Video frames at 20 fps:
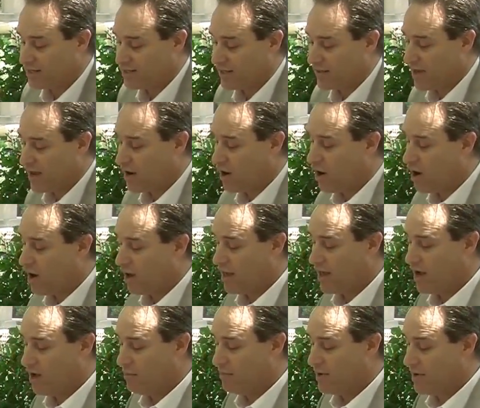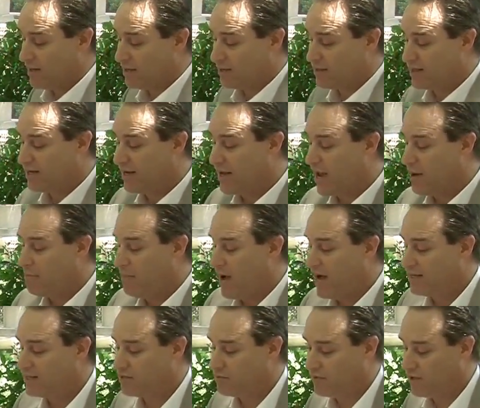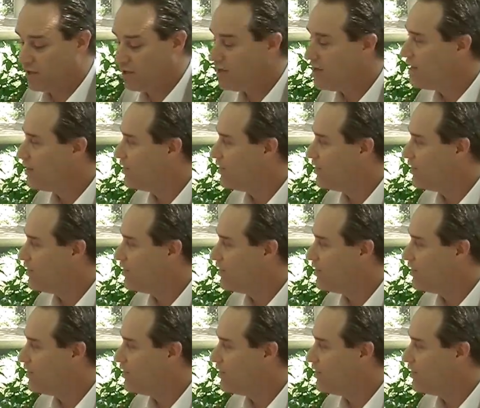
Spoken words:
They all helped make today possible.